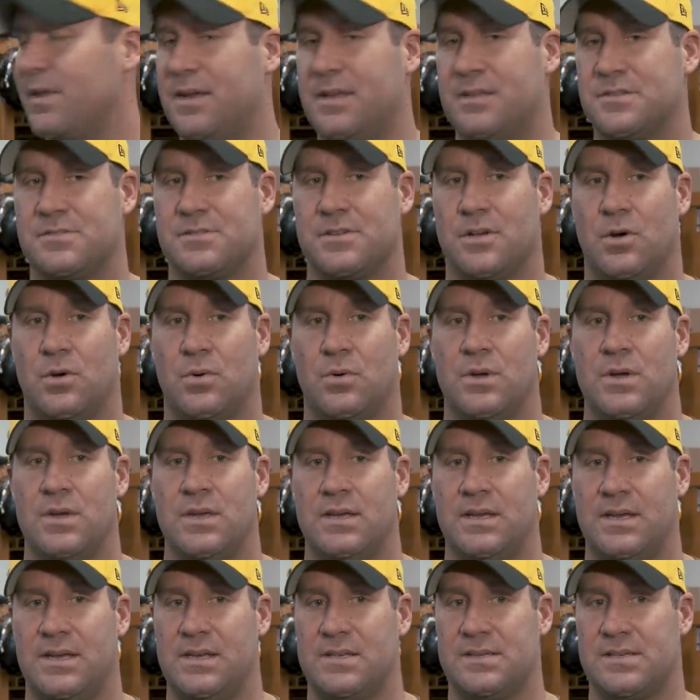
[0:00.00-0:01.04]
And so
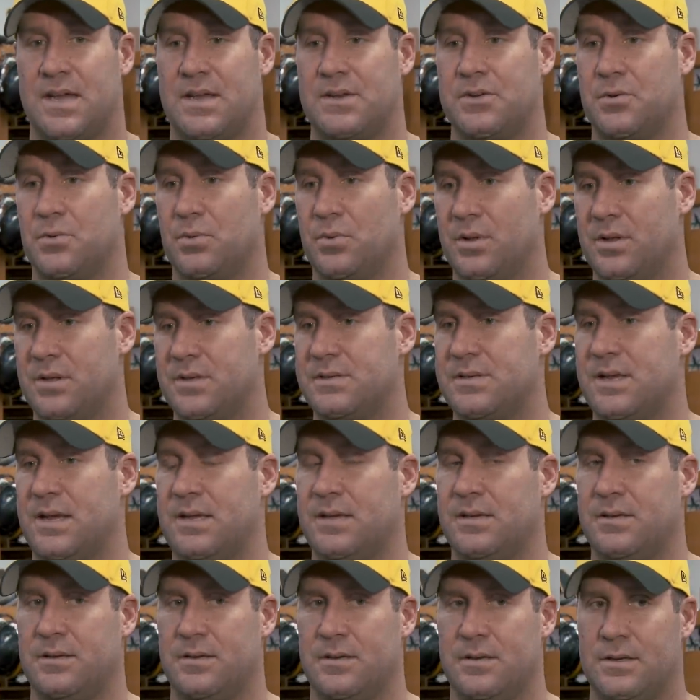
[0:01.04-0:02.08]
he's had to really
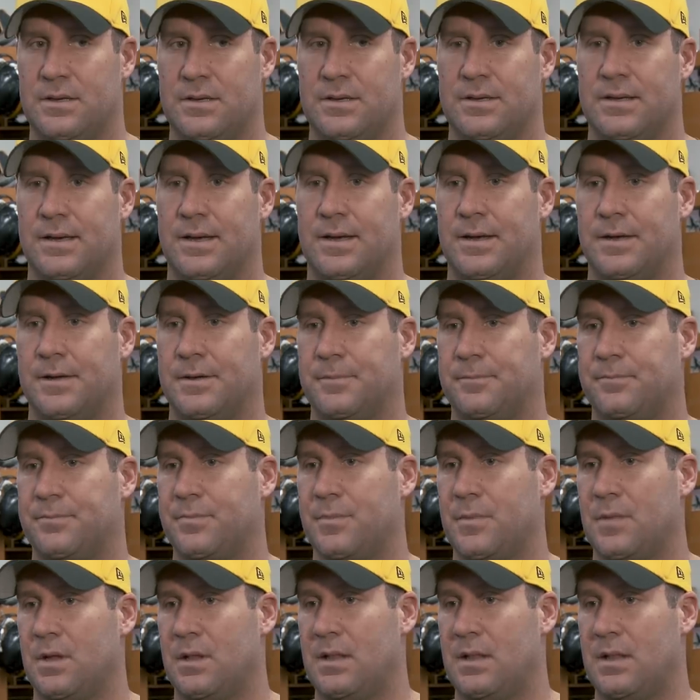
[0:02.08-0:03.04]
take um,